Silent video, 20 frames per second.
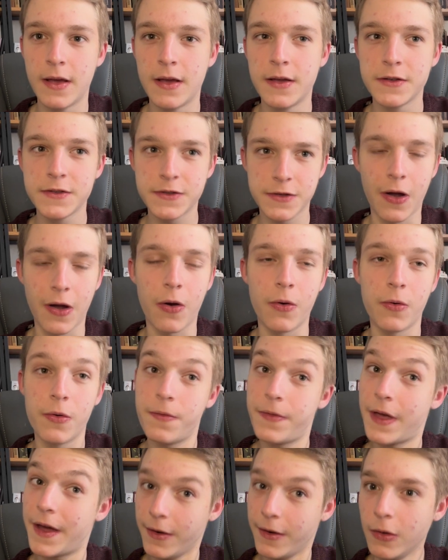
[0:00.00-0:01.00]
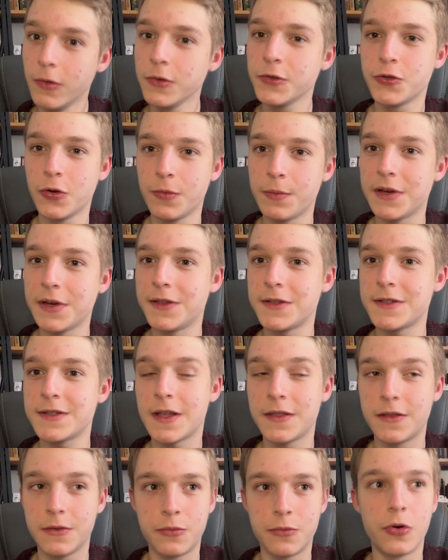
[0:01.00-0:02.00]
So, that also means
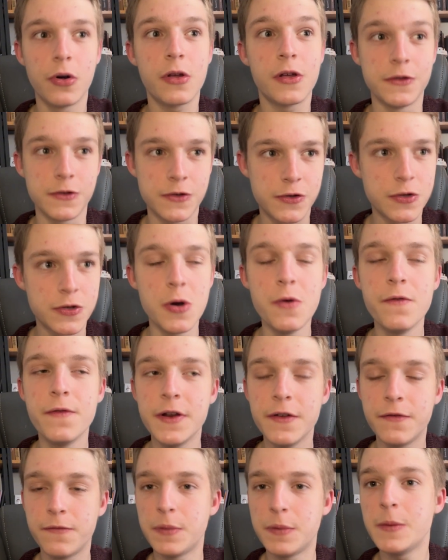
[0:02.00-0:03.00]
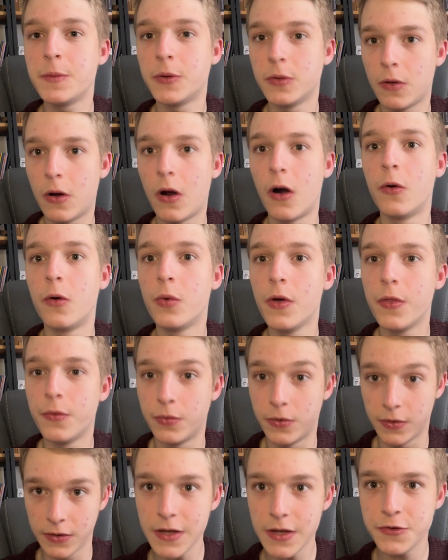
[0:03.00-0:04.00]
that the more conservative people are with
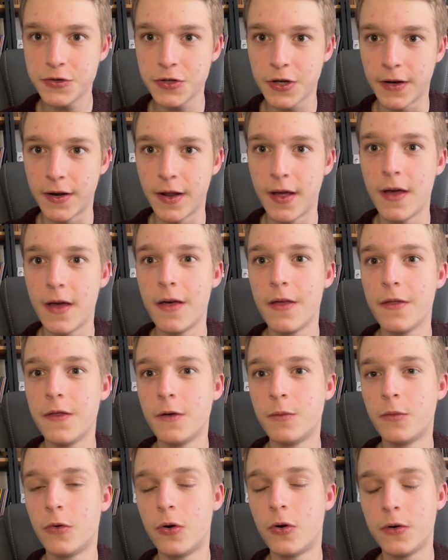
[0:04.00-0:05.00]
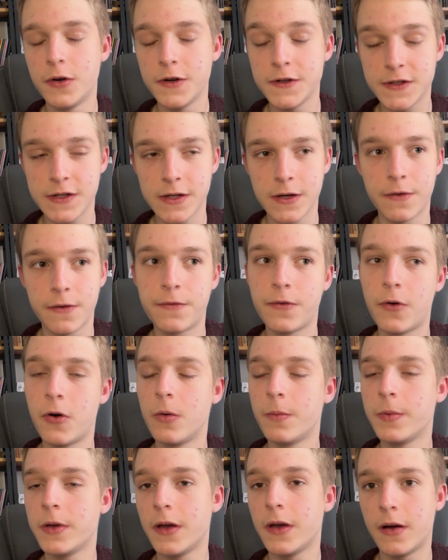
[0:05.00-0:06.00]
religion, the more
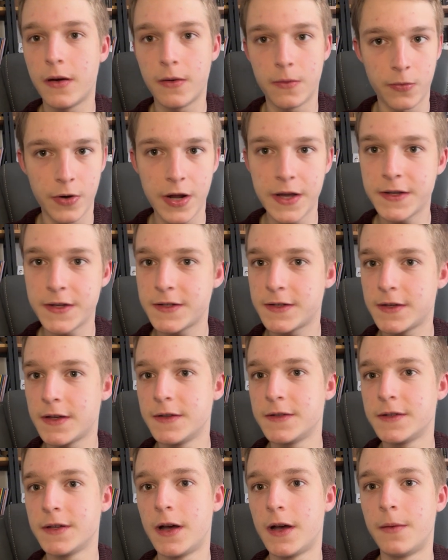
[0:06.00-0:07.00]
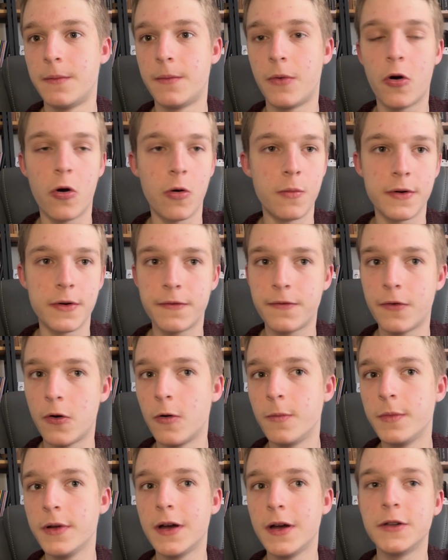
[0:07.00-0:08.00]
xenophobia, racism,
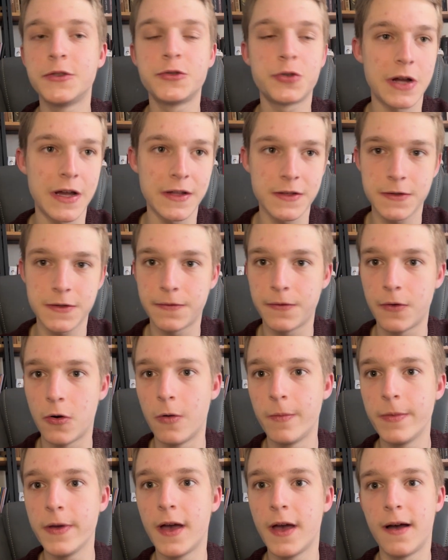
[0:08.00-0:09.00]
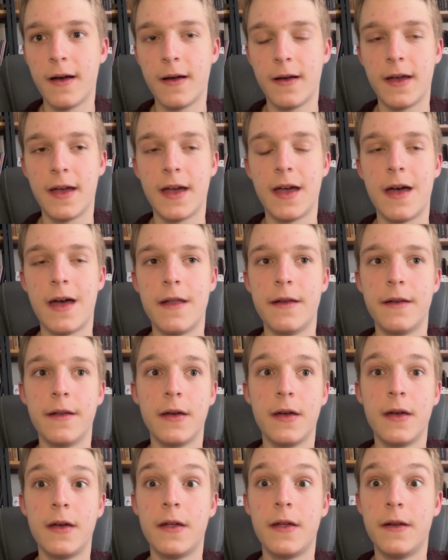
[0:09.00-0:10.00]
homophobia, transphobia, and
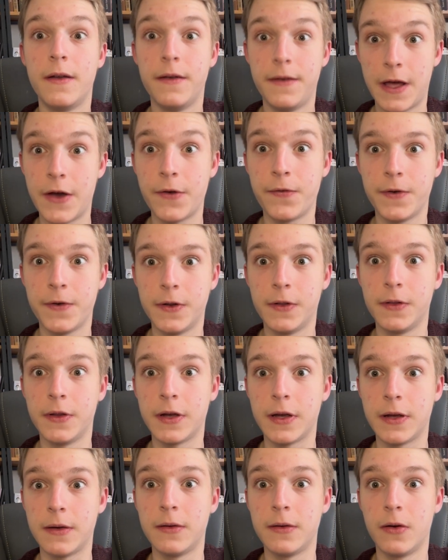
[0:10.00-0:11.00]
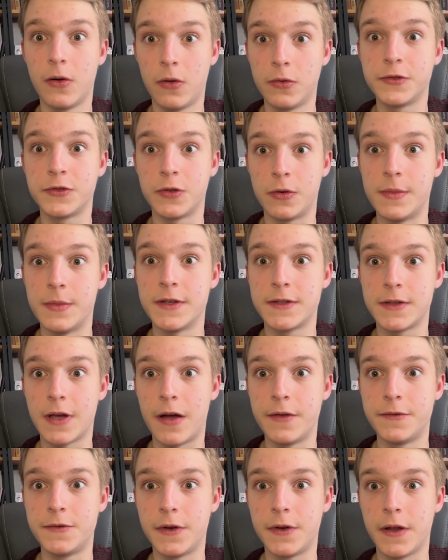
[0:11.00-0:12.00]
definitely also
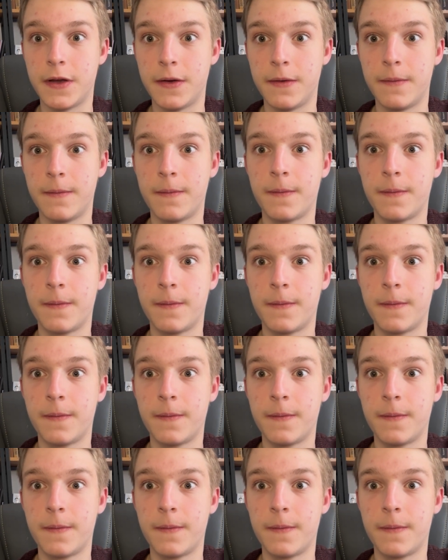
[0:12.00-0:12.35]
misogyny.